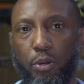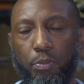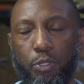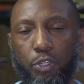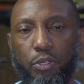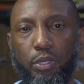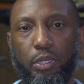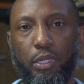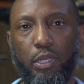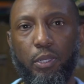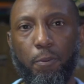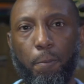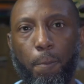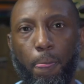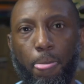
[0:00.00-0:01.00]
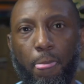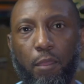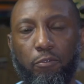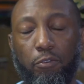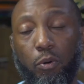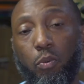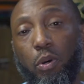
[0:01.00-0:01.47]
opportunity
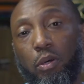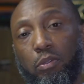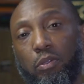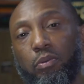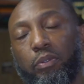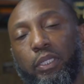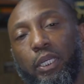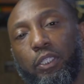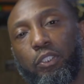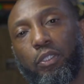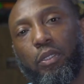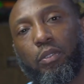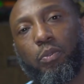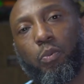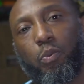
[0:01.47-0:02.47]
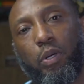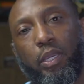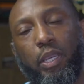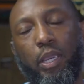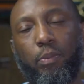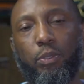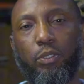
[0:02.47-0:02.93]
for wealth creation, we're
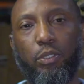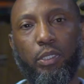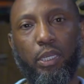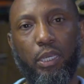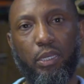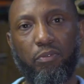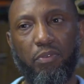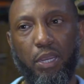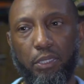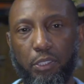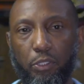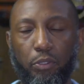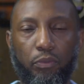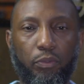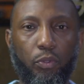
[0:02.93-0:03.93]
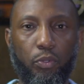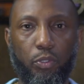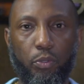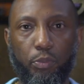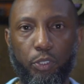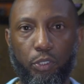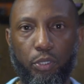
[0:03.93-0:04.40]
able to take advantage of those
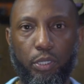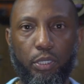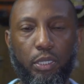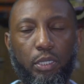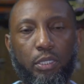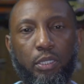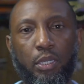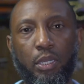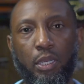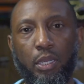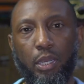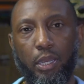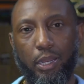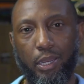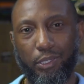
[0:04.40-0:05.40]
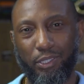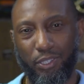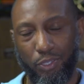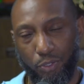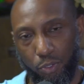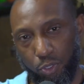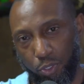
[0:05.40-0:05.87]
opportunities and
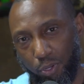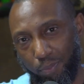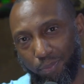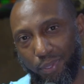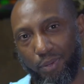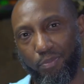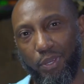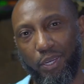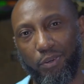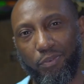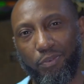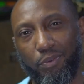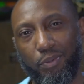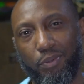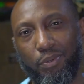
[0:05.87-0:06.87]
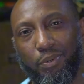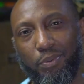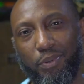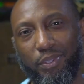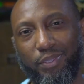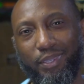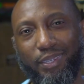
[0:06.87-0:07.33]
actually do something meaningful
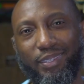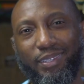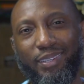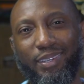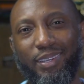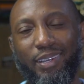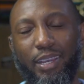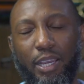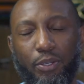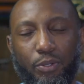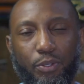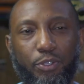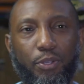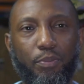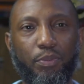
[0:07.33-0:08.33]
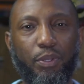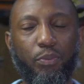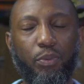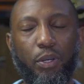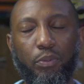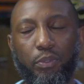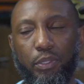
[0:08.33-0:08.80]
with it and do
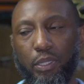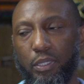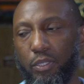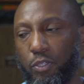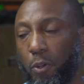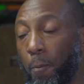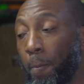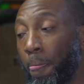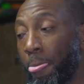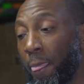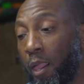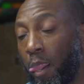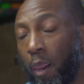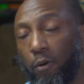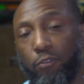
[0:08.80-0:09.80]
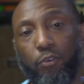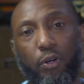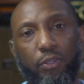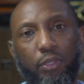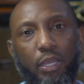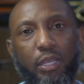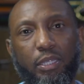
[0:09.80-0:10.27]
something well with it. So,
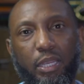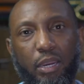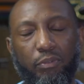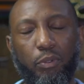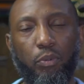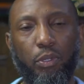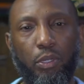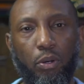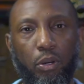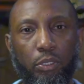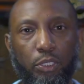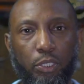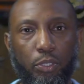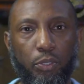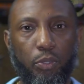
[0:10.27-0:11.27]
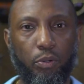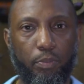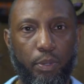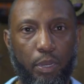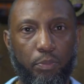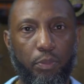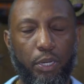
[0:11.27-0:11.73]
four things everyone ought to know
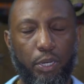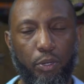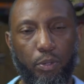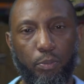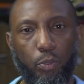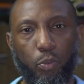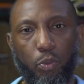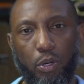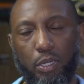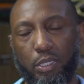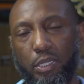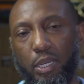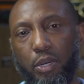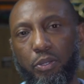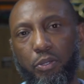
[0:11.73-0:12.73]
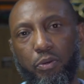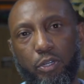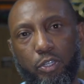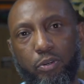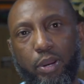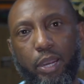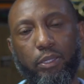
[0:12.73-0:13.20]
about money. Number one is, how do you
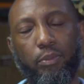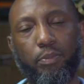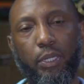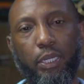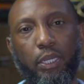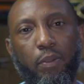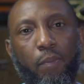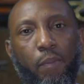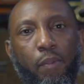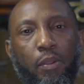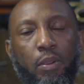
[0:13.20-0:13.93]
attract money?